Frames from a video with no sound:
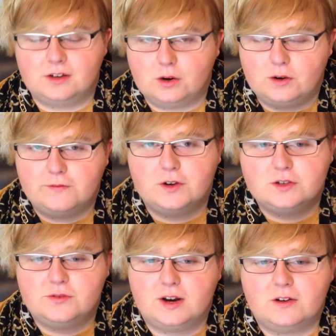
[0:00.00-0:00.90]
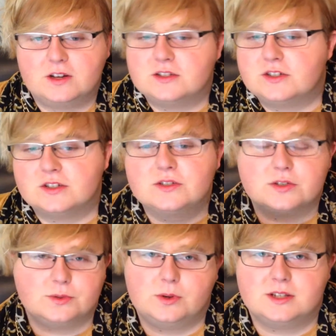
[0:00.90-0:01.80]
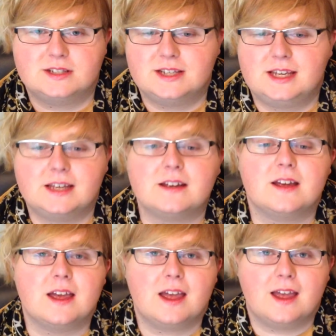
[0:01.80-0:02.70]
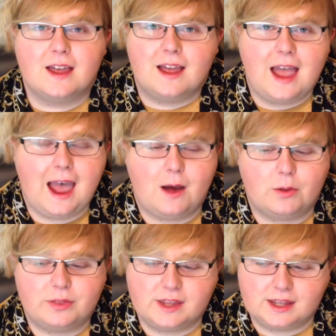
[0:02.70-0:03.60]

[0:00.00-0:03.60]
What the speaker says: her first fragrance, just to sort of see how